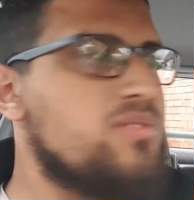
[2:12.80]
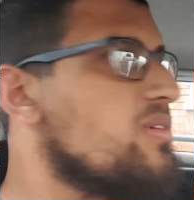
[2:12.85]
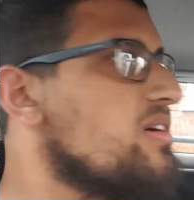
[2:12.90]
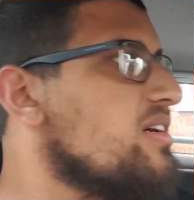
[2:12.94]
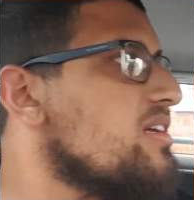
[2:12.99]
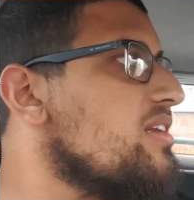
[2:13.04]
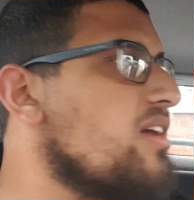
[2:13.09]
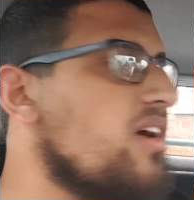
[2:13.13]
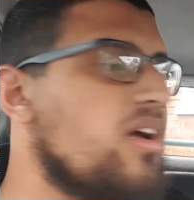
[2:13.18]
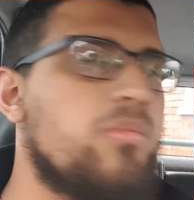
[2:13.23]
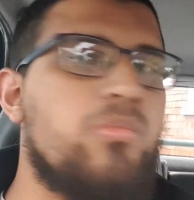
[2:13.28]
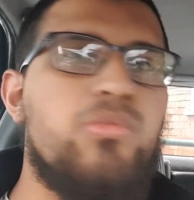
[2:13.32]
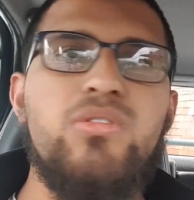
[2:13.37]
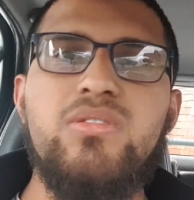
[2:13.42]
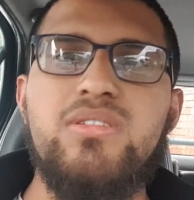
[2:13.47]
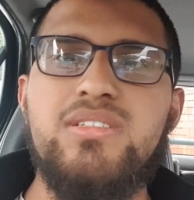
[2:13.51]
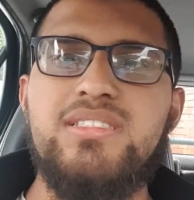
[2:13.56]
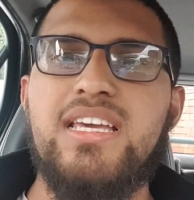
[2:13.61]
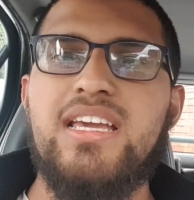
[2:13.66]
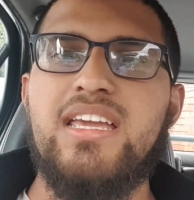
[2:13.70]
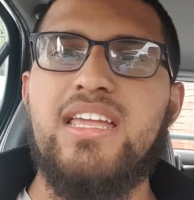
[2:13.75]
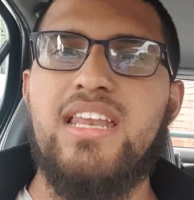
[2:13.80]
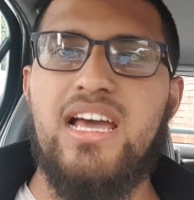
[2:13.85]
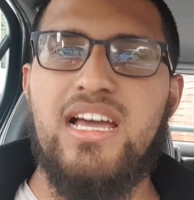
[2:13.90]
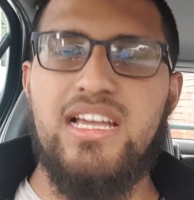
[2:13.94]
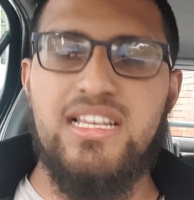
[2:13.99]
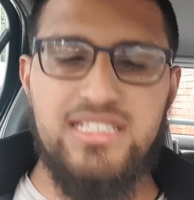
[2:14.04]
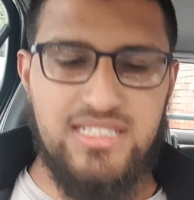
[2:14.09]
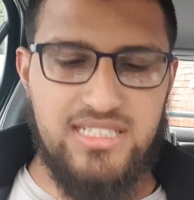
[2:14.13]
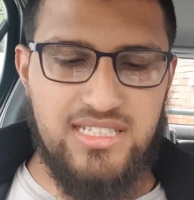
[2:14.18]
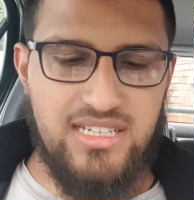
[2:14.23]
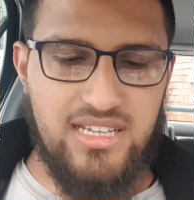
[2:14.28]
one I bought
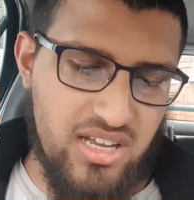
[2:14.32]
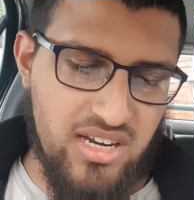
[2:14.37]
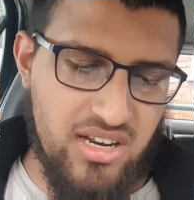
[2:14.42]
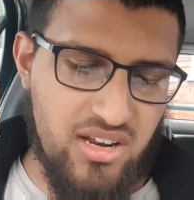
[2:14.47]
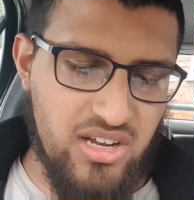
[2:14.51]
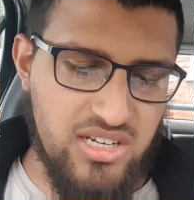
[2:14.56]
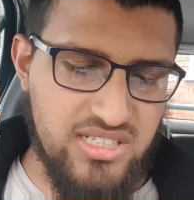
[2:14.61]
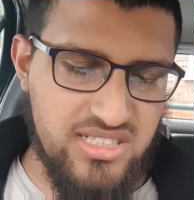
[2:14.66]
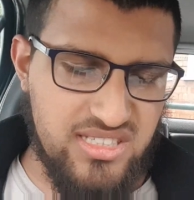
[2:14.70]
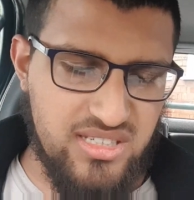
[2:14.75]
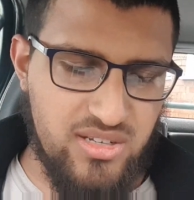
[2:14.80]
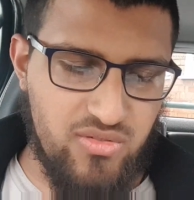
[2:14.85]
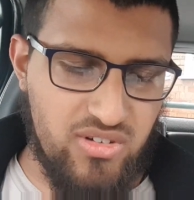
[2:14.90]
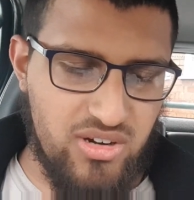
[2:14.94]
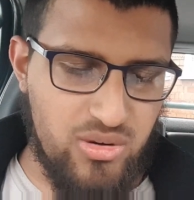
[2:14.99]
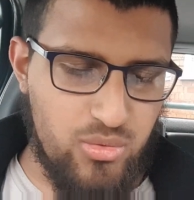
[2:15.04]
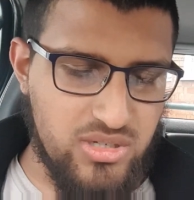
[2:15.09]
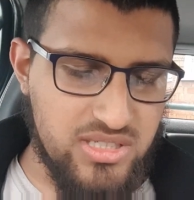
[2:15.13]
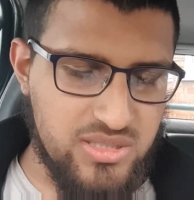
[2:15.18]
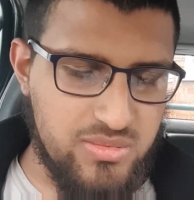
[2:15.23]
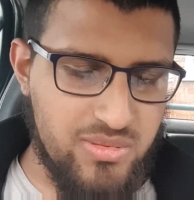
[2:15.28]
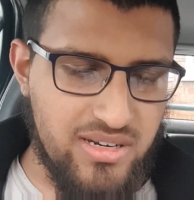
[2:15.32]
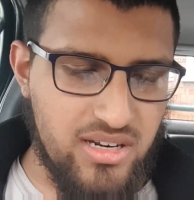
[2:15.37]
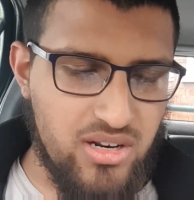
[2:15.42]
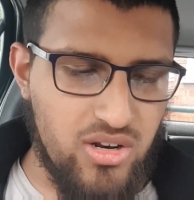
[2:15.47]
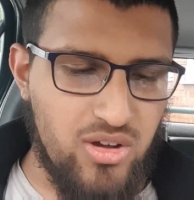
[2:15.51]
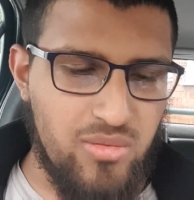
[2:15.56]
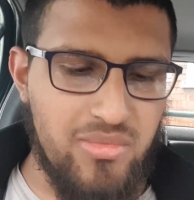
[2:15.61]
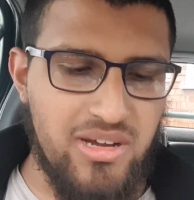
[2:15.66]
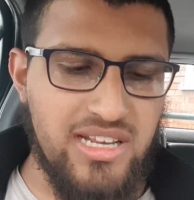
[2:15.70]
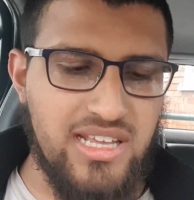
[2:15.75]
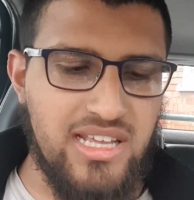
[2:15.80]
secondhand. I don't know, I just didn't really want to spend a lot
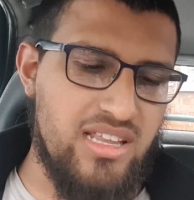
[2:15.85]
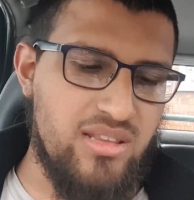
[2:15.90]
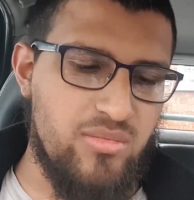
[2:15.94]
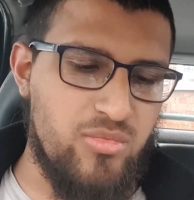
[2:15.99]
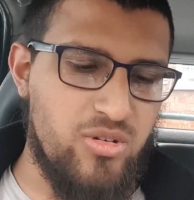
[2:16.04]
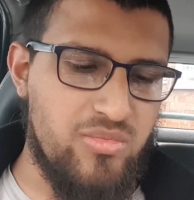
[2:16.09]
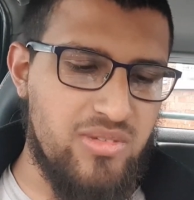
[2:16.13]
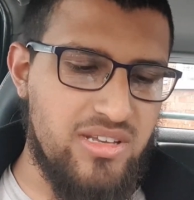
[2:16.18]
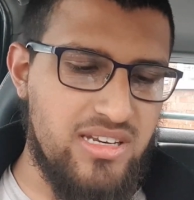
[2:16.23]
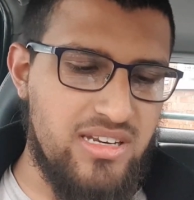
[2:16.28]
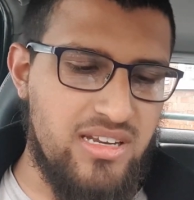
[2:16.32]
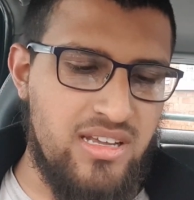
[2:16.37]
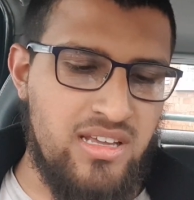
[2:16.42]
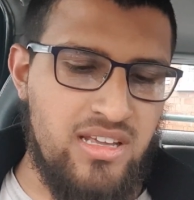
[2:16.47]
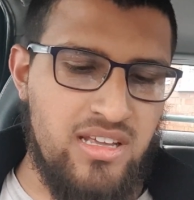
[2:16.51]
of money at the moment.